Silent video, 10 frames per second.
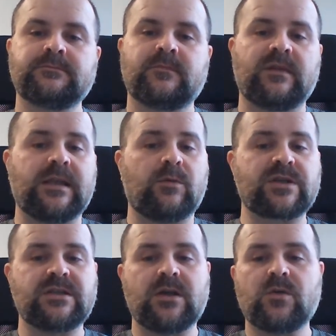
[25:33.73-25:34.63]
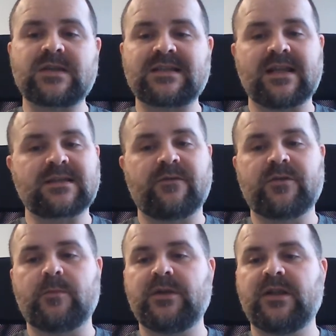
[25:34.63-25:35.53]
There was no sense of
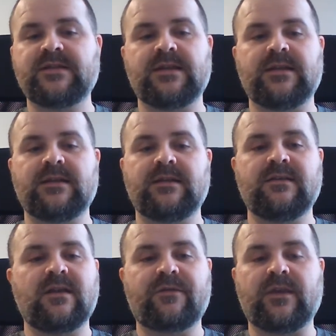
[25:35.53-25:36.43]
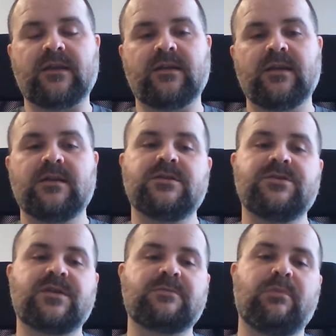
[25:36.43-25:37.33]
community, nothing,
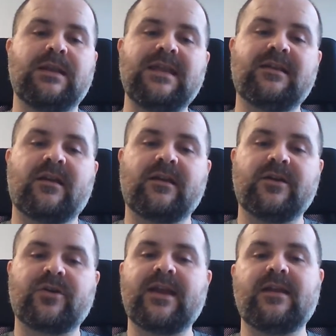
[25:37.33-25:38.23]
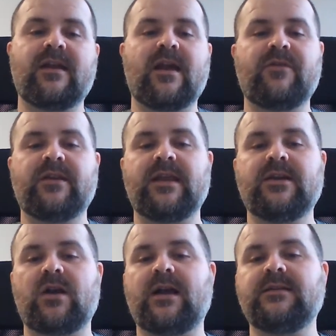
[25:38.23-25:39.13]
just bleak, grey, everyday
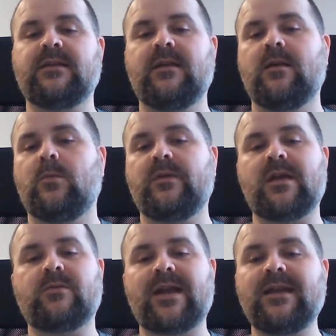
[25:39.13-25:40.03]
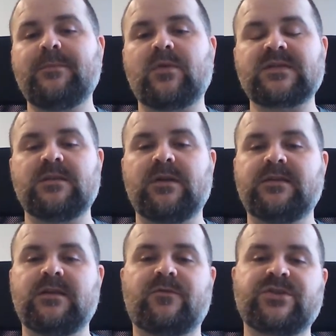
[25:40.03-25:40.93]
grind without any
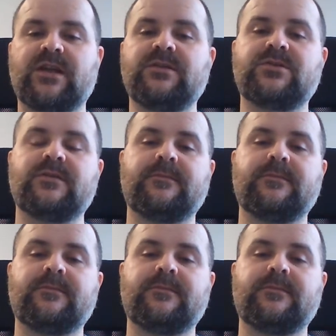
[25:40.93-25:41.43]
possibility of change.